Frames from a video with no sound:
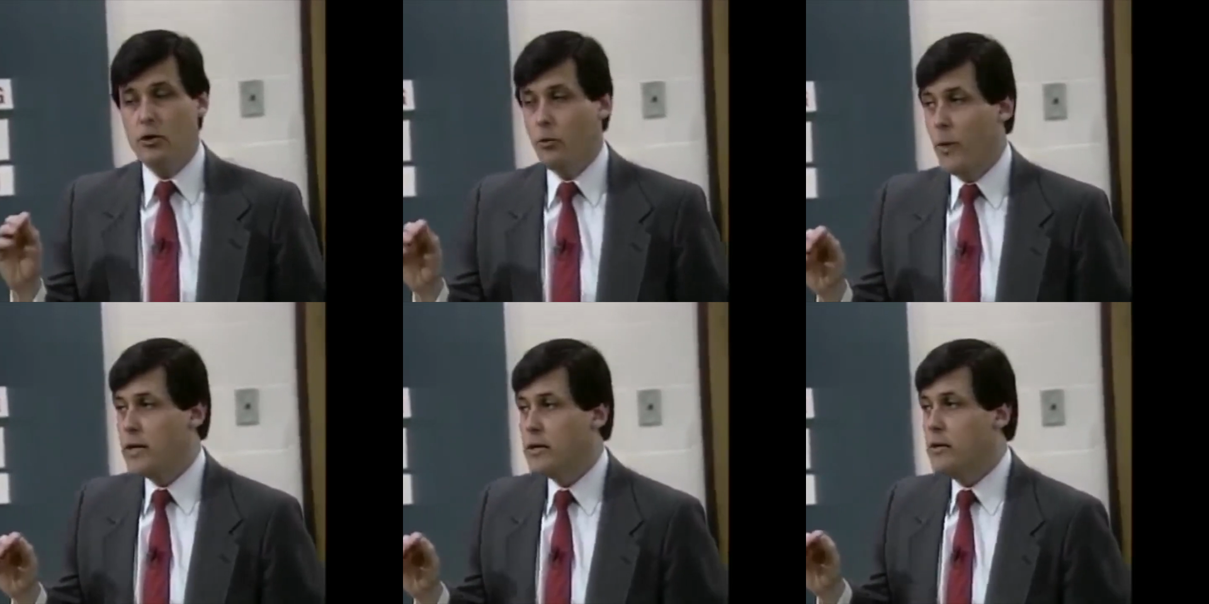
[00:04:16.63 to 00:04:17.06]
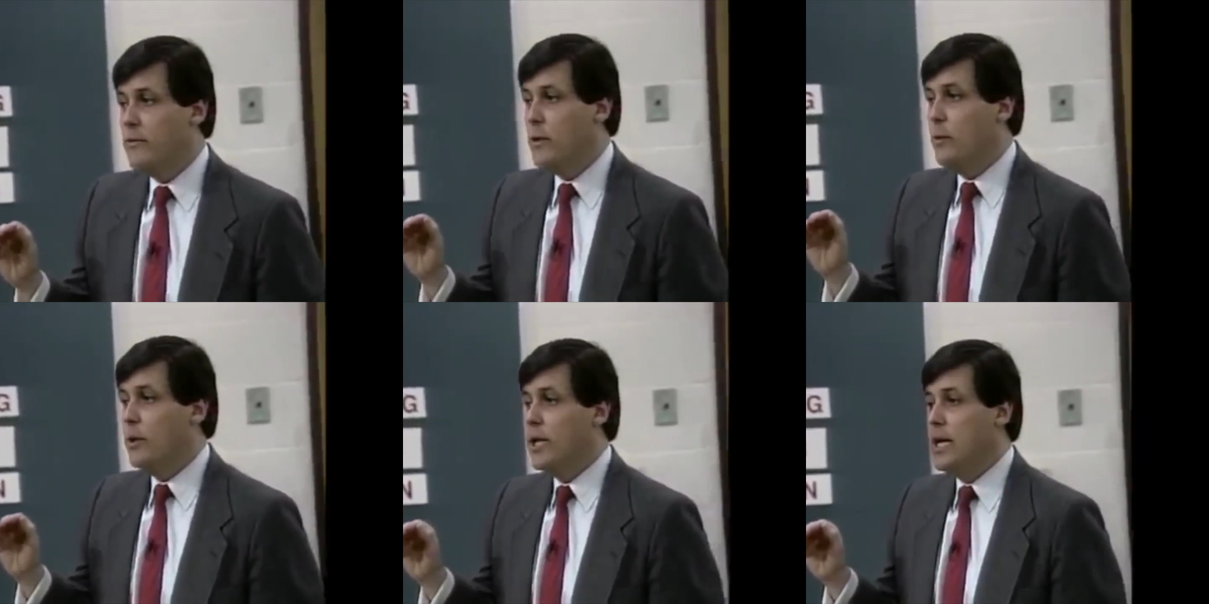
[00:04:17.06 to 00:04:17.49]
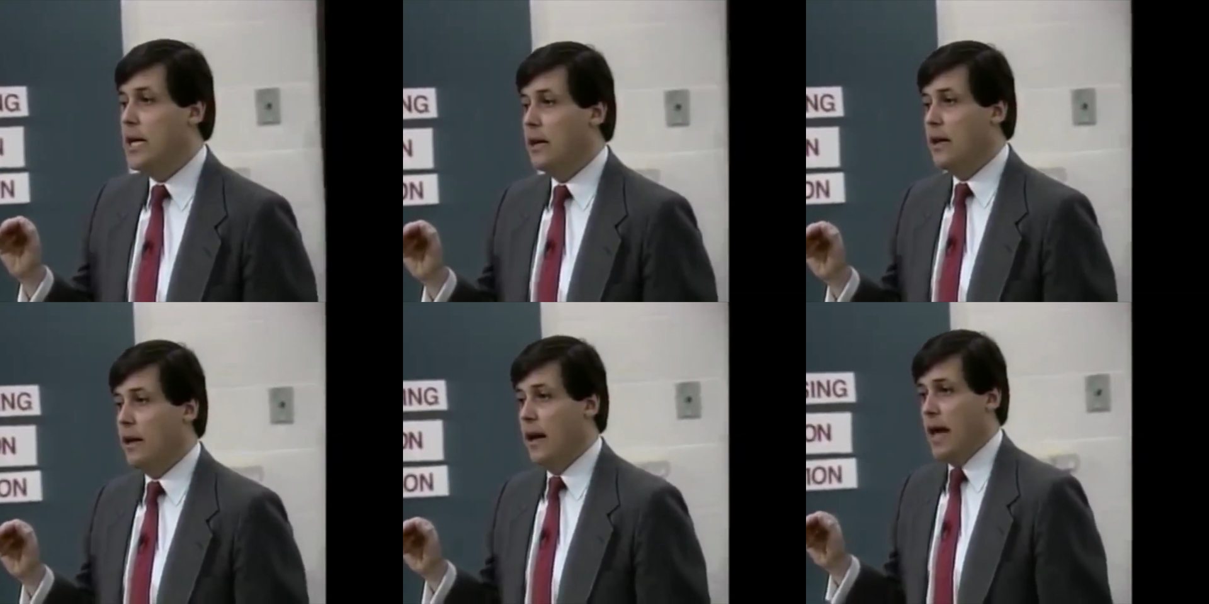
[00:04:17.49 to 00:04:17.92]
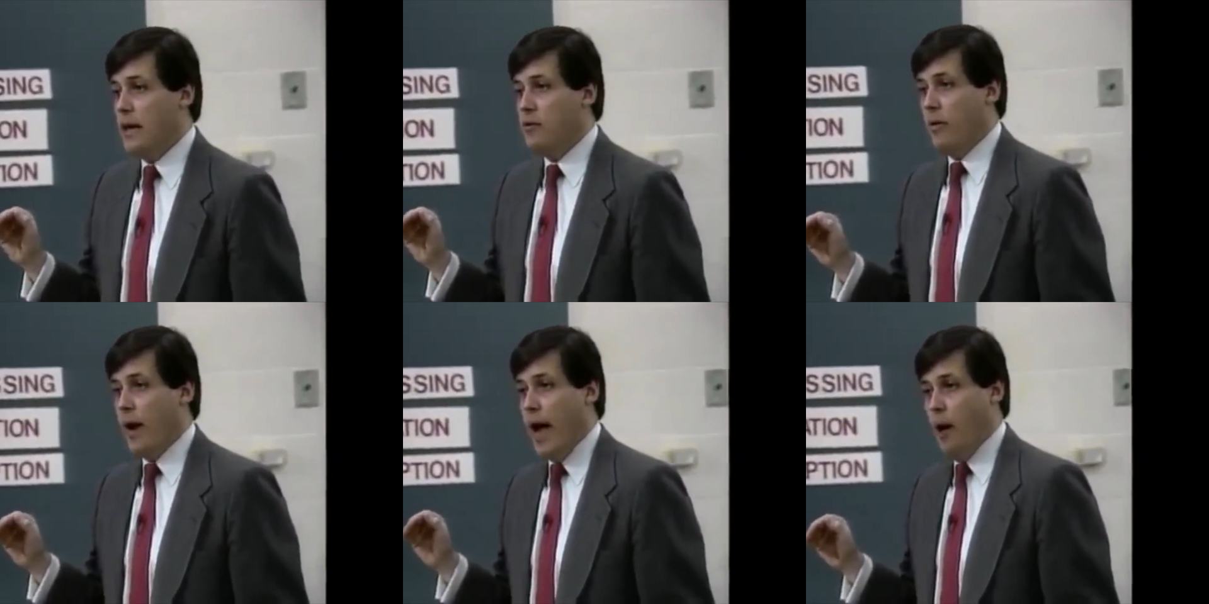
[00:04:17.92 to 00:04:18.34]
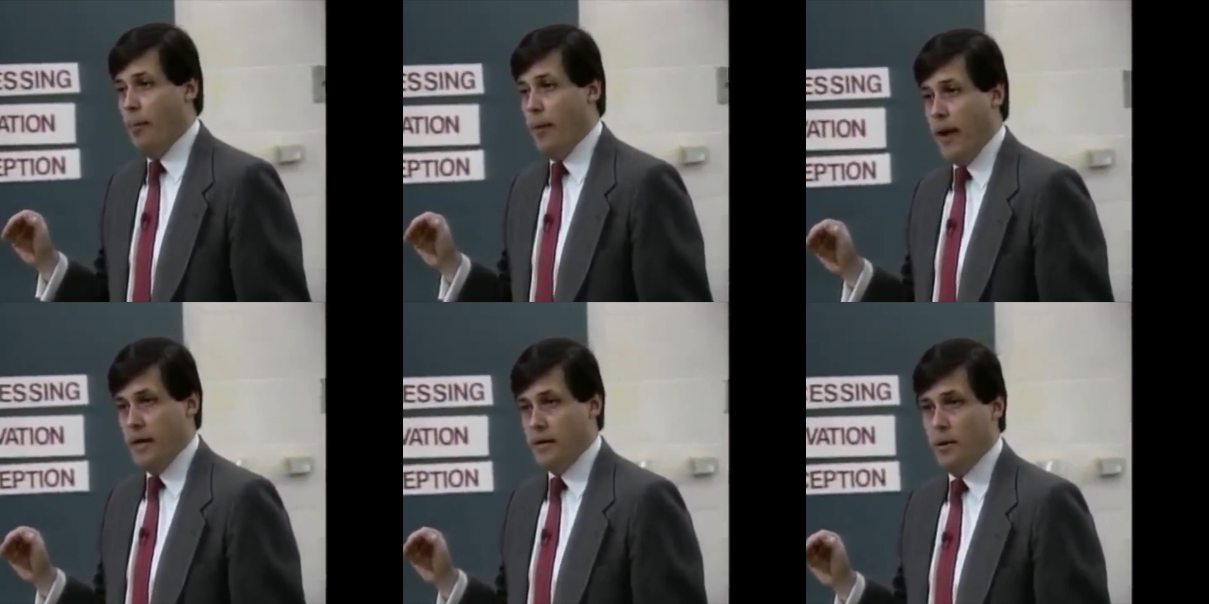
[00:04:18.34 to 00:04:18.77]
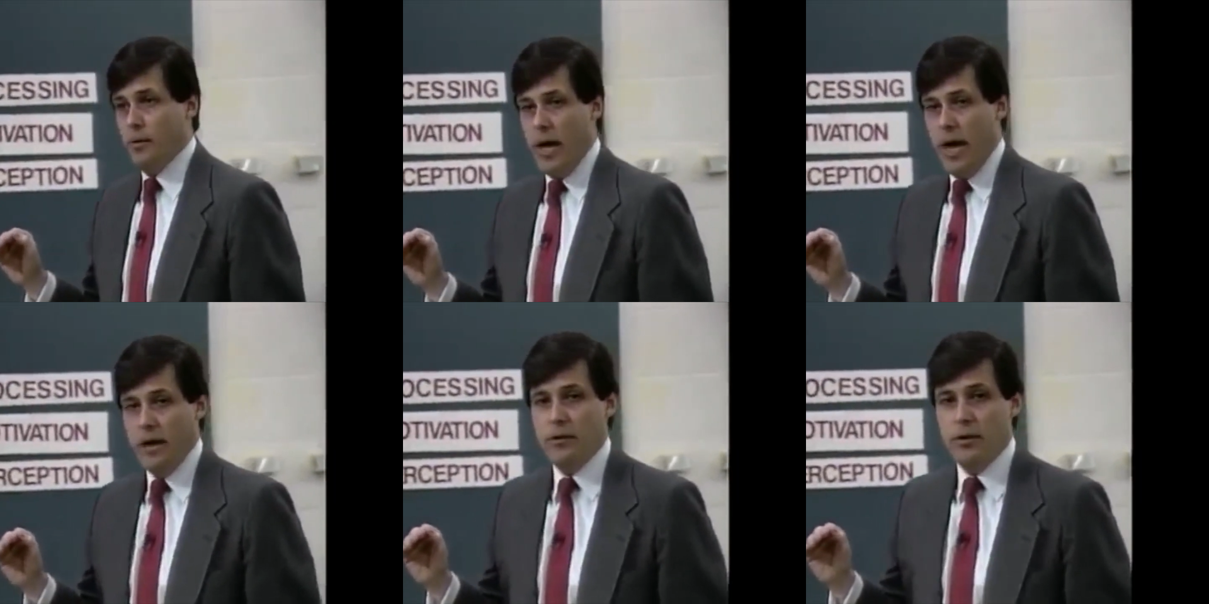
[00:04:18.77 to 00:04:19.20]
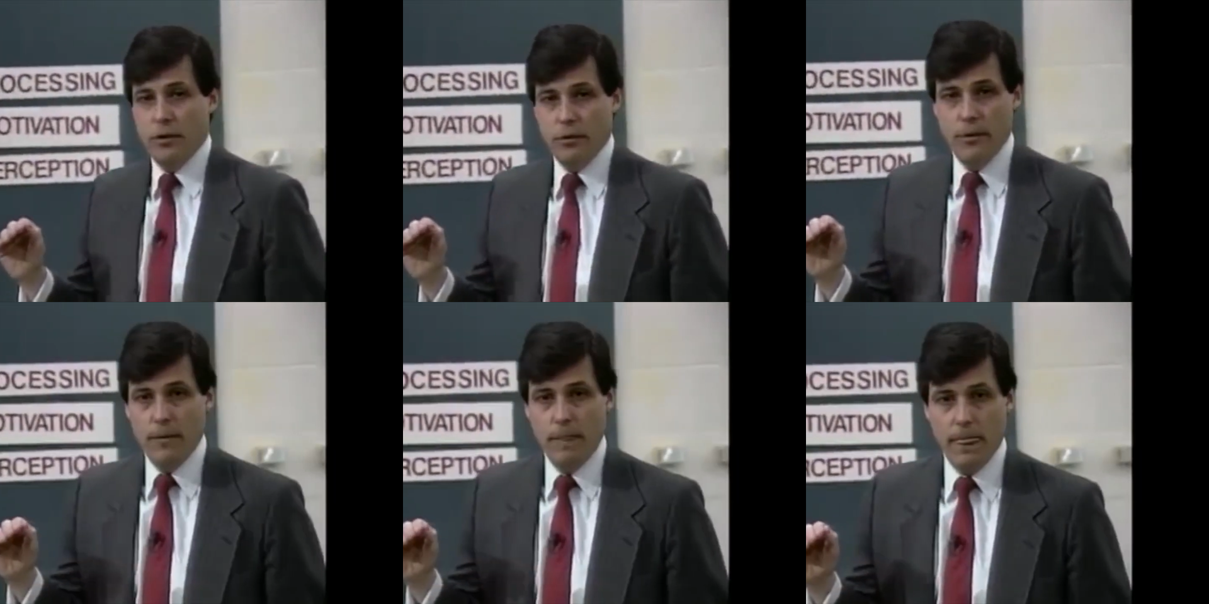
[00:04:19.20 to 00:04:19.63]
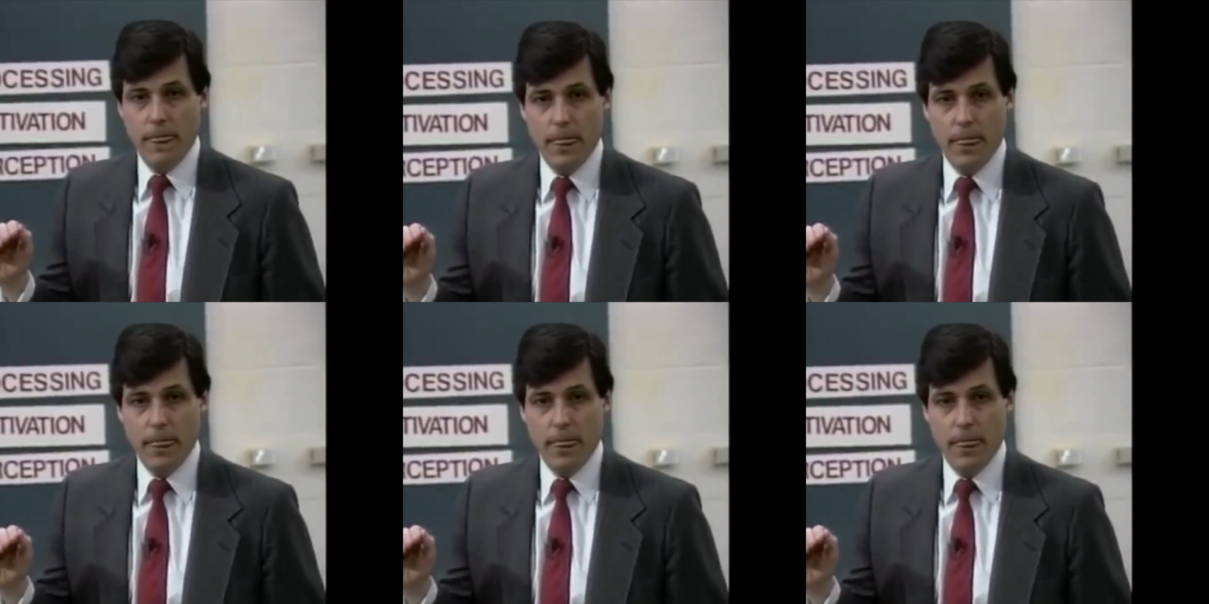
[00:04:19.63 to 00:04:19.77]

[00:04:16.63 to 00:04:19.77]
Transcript: The rest of you will need a little extra help, and that's okay too.